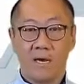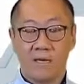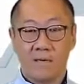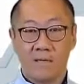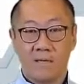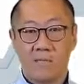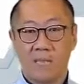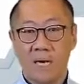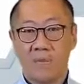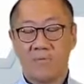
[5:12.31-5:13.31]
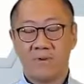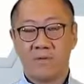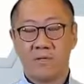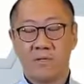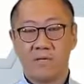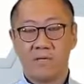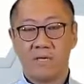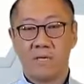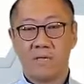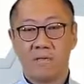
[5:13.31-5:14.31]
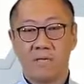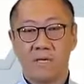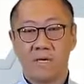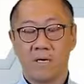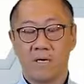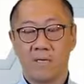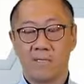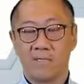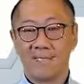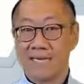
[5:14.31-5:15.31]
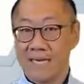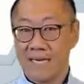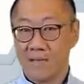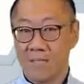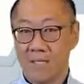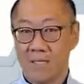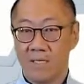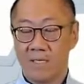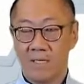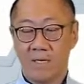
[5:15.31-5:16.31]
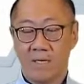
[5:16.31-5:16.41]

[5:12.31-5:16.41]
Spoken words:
And these map very closely onto sustainability,